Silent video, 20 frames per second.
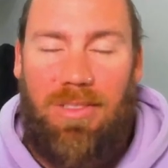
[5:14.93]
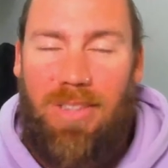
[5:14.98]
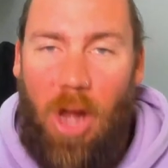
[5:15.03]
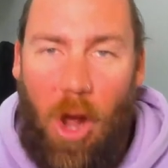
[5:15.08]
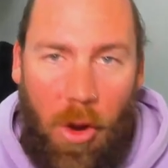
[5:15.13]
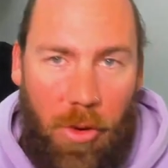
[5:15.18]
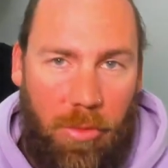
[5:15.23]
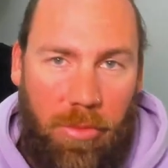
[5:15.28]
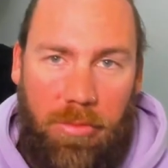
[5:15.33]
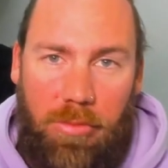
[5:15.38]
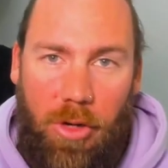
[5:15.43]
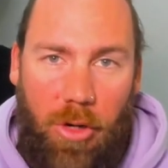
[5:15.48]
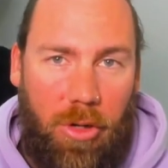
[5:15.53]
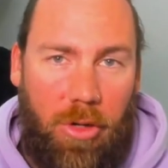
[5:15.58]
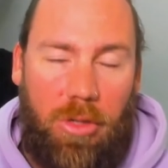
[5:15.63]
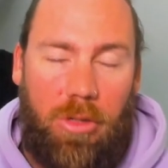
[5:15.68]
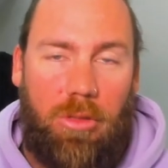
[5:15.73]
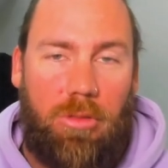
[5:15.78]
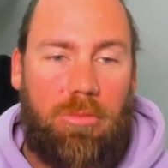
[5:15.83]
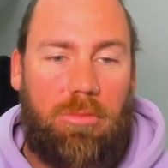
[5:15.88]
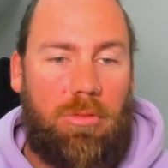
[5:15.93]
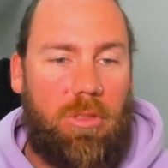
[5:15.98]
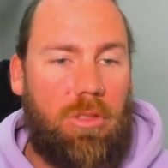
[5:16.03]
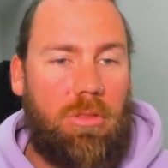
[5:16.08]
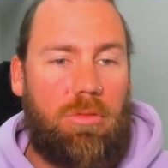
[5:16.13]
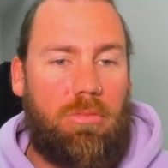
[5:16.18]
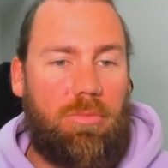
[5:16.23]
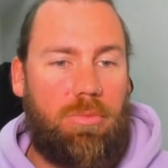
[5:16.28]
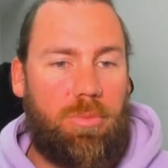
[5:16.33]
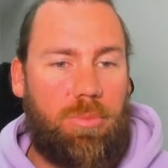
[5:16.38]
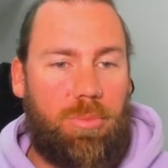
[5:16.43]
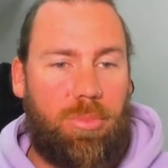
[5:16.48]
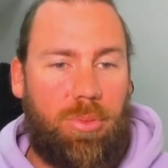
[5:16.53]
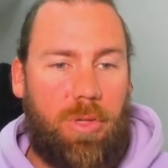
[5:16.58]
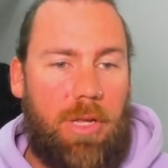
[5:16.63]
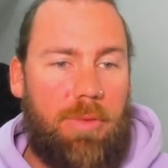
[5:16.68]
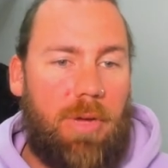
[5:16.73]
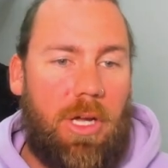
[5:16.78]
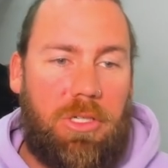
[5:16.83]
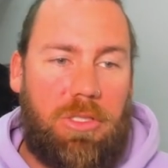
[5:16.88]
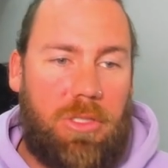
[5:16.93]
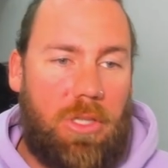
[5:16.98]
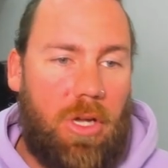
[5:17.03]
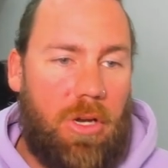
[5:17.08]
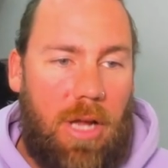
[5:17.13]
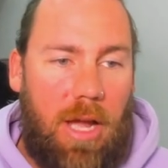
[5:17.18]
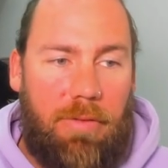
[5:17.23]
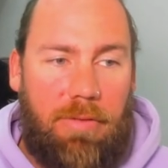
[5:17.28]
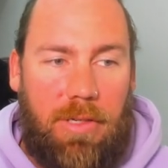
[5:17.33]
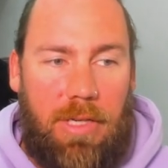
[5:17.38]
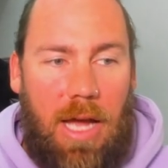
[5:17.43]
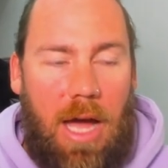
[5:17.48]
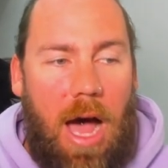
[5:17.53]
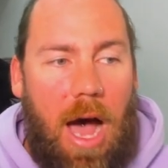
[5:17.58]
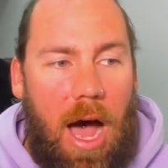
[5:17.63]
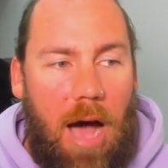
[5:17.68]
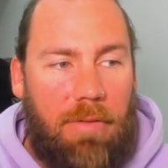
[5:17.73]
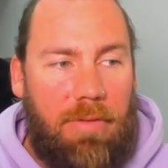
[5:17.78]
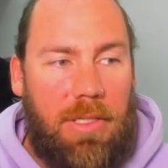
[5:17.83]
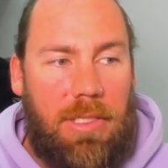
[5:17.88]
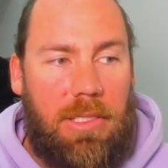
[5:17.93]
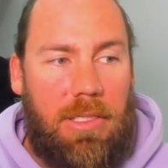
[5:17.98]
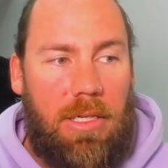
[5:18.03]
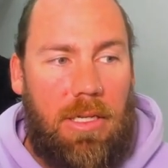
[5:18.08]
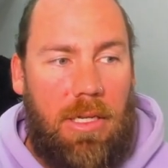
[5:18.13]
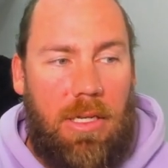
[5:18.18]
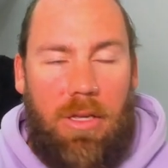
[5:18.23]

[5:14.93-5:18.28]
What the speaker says: No, not at all. You pretty much don't have to harvest